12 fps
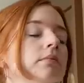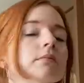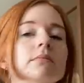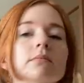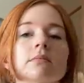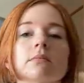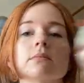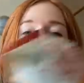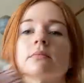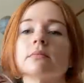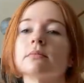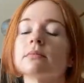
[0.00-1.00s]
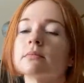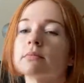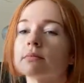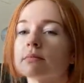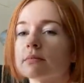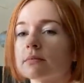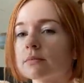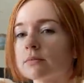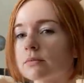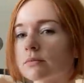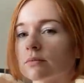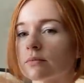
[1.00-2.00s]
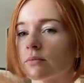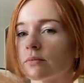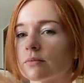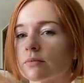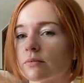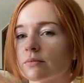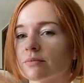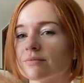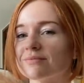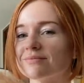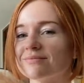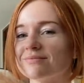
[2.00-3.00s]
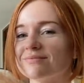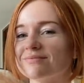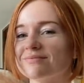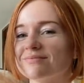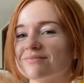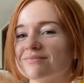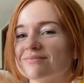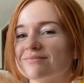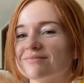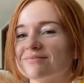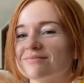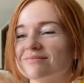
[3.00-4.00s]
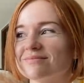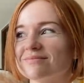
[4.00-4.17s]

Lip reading: Nobody speaks.